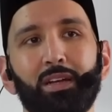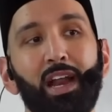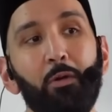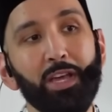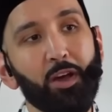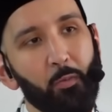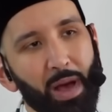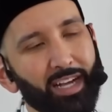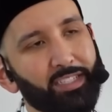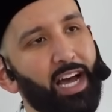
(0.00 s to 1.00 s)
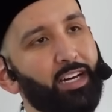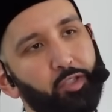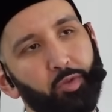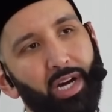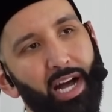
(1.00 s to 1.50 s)
Now we go back to
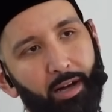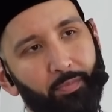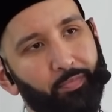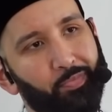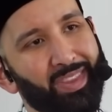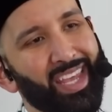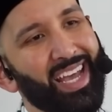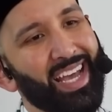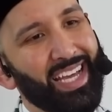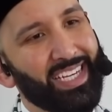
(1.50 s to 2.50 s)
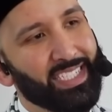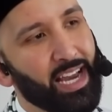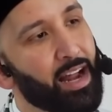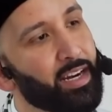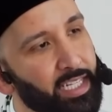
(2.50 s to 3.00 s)
Ashura. It is
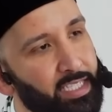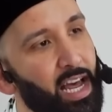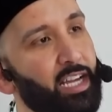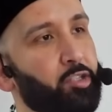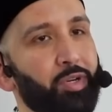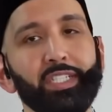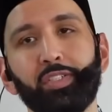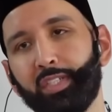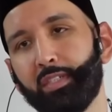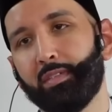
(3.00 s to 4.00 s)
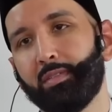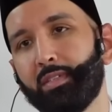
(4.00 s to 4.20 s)
not an exaggeration